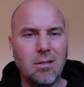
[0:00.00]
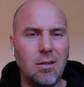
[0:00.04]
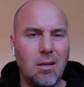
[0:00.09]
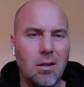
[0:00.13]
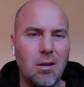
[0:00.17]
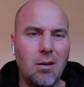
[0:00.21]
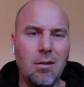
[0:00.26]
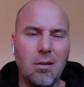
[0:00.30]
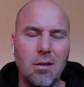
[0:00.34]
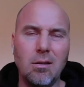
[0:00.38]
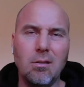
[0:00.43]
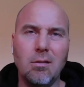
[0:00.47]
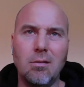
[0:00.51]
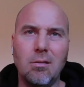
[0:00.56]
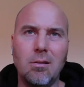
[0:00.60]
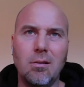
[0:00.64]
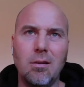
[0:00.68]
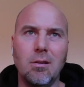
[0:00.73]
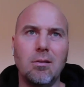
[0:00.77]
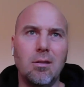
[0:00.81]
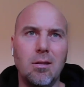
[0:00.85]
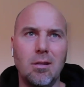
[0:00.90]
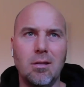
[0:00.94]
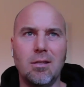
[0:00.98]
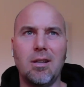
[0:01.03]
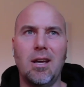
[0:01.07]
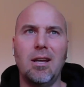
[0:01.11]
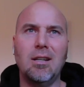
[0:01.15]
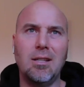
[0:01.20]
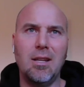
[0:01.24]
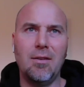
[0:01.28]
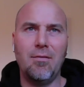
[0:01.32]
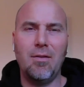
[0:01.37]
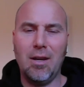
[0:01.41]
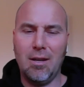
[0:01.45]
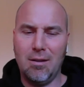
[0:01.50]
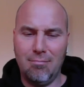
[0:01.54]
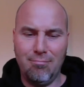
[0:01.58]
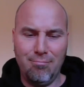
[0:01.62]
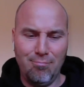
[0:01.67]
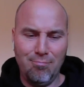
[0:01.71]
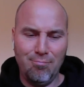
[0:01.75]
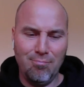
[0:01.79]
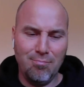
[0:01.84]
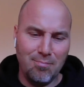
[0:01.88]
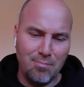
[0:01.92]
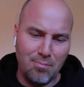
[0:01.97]
There's the scientific
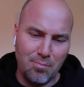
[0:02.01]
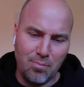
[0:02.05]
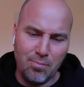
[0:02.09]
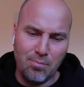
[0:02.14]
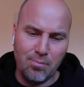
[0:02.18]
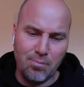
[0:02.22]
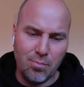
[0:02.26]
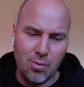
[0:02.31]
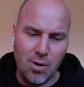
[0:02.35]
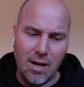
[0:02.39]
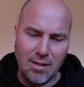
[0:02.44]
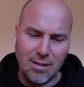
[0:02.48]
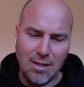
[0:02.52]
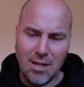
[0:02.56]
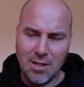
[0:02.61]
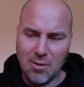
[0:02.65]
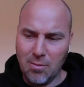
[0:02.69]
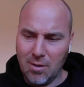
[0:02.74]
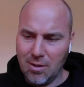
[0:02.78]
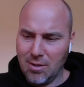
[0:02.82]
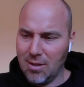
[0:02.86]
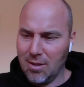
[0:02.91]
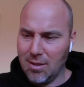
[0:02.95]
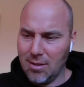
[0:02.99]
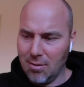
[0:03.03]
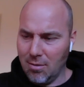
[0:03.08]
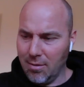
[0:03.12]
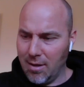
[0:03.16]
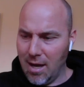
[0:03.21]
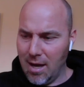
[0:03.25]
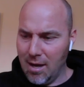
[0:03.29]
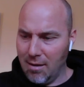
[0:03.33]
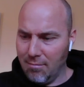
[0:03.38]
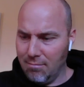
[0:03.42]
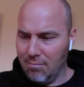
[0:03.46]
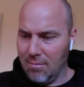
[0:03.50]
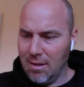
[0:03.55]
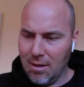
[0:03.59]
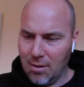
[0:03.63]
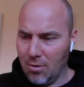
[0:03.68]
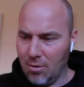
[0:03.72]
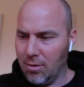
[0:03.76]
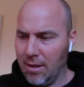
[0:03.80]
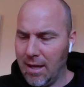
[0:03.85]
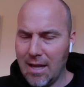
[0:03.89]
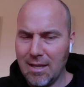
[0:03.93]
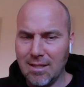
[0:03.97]
process, which is okay, it
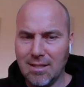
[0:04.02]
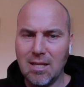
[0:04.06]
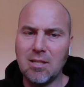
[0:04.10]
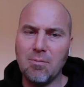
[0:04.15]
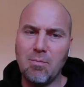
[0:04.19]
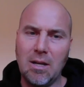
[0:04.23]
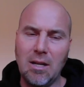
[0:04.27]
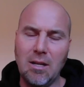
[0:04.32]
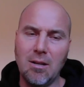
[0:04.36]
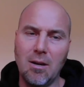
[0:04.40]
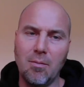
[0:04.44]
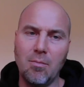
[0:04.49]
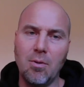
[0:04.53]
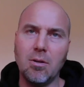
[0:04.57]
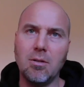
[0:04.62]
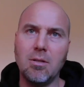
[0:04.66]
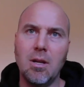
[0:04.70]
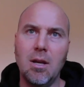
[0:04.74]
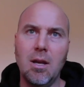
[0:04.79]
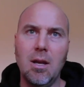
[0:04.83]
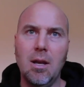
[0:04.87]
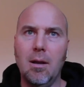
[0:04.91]
only has this many numbers,